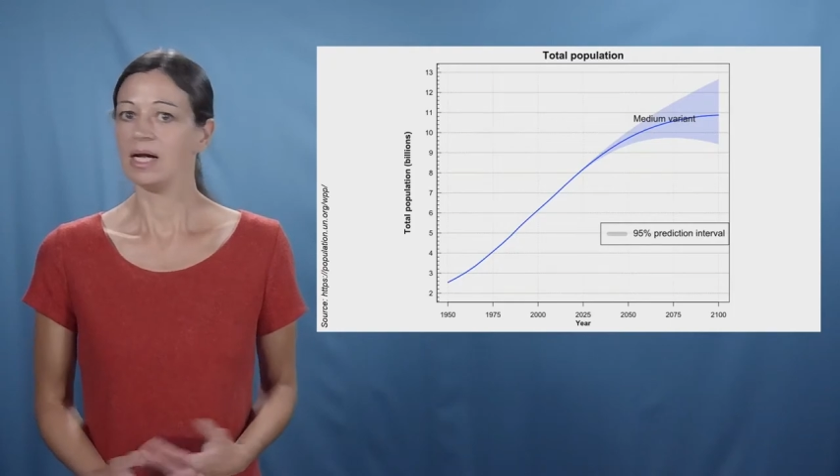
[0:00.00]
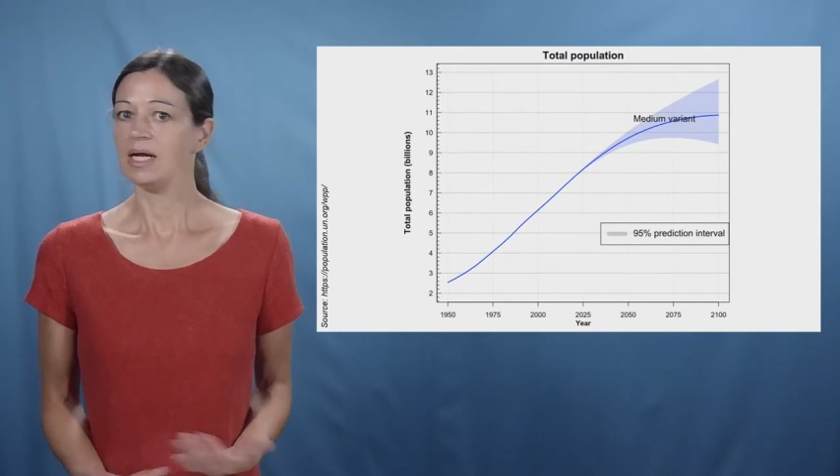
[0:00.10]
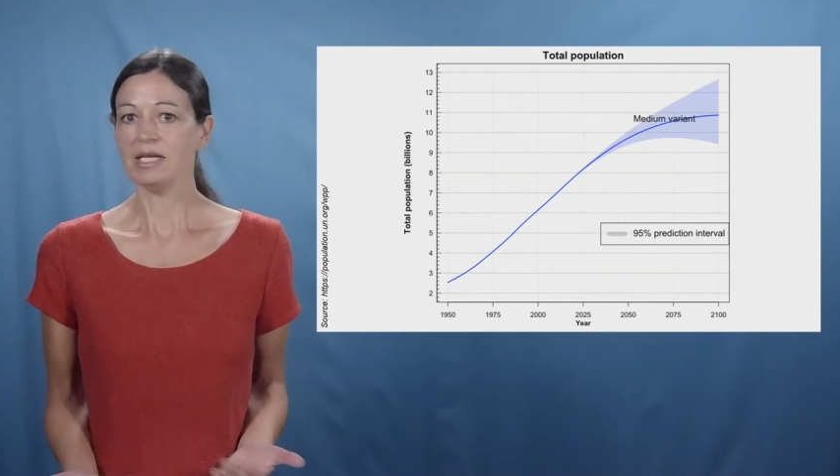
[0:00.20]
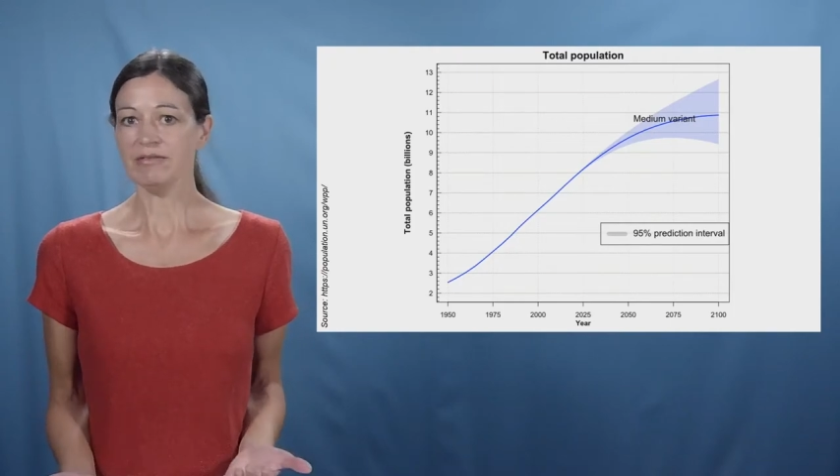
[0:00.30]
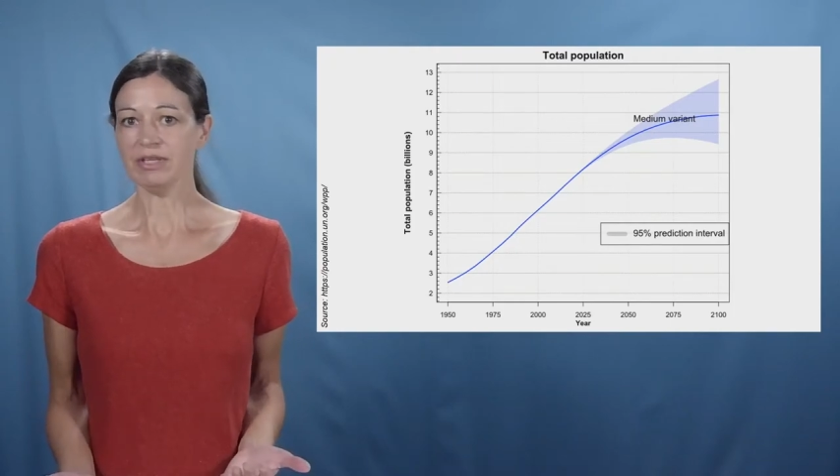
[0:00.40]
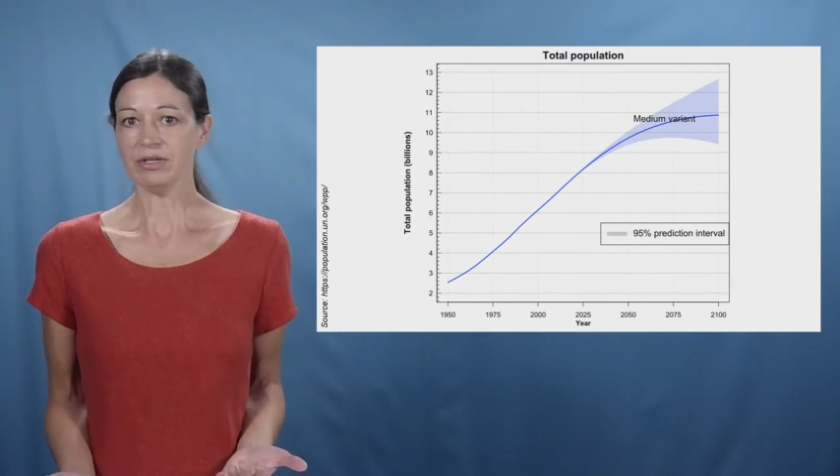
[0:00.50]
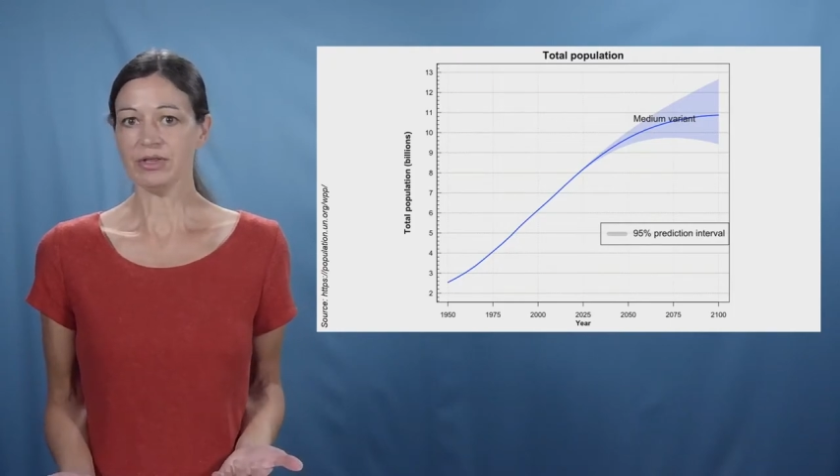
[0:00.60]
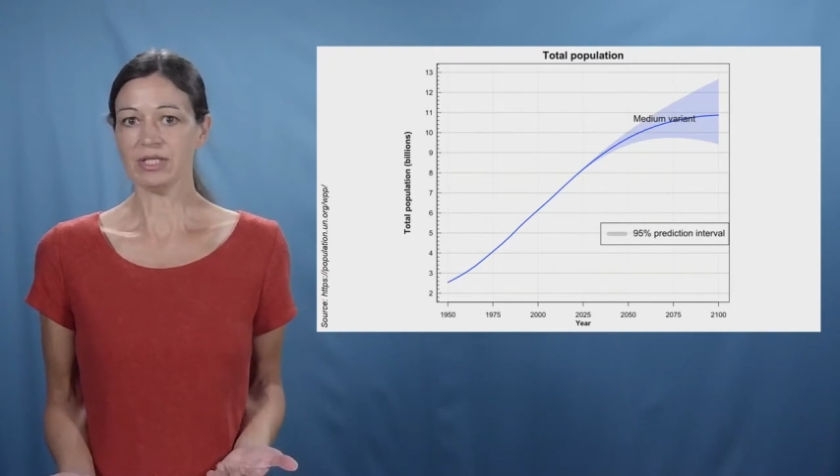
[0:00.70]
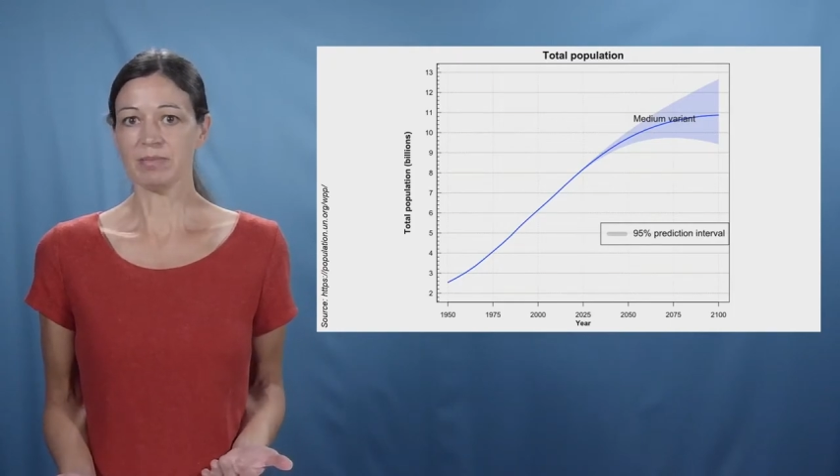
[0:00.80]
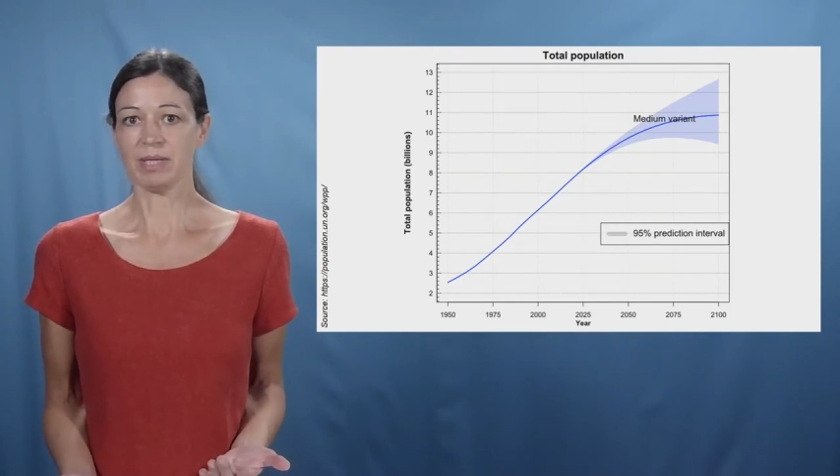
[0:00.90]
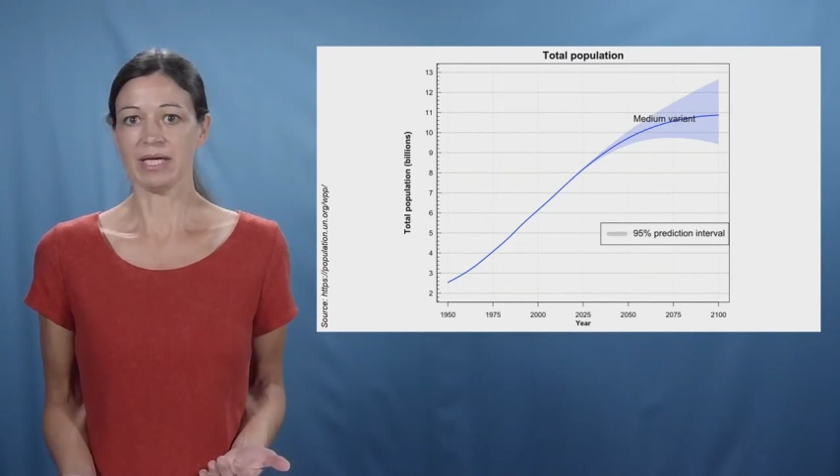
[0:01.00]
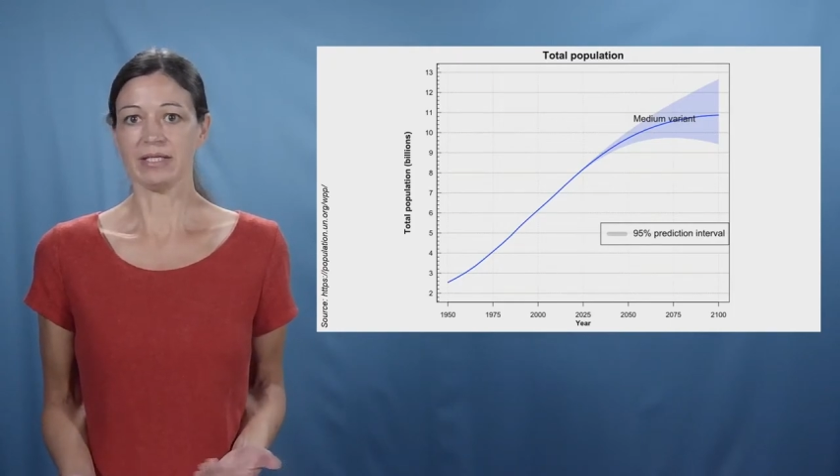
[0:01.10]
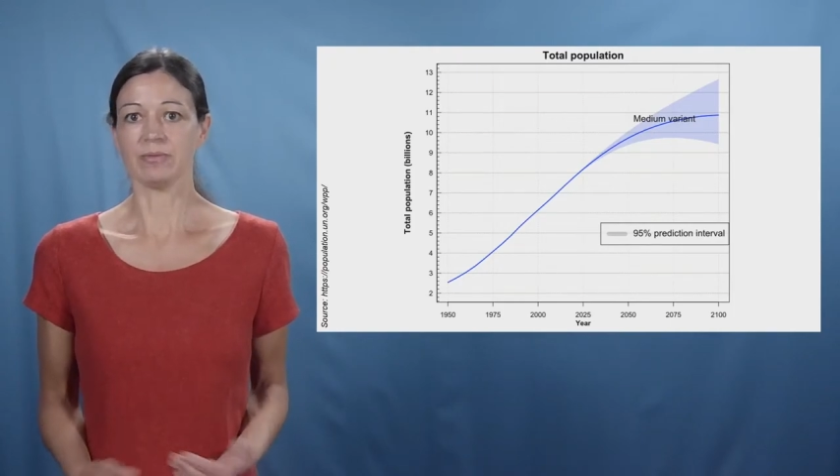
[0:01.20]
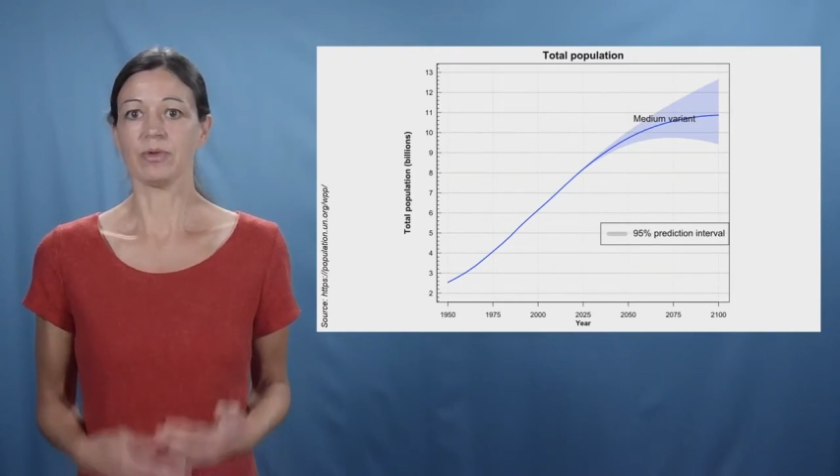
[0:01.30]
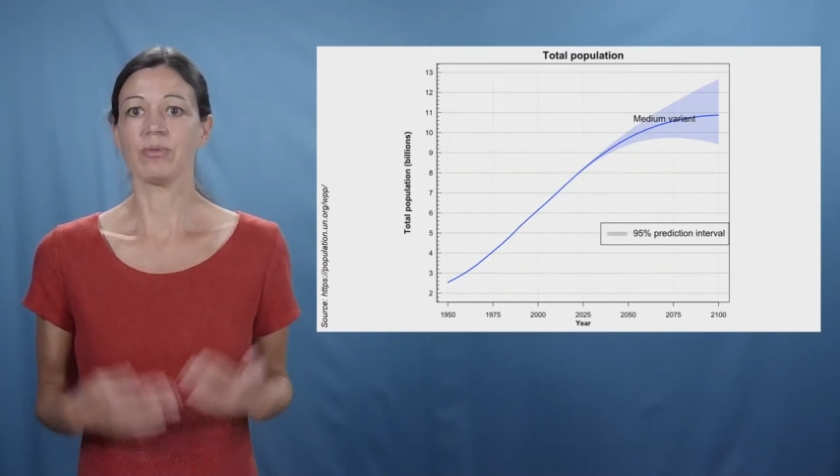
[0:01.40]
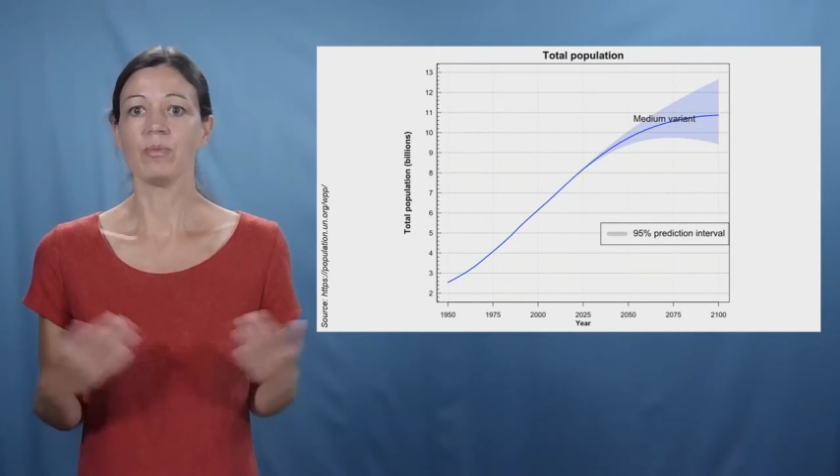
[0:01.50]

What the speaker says: Living on this planet with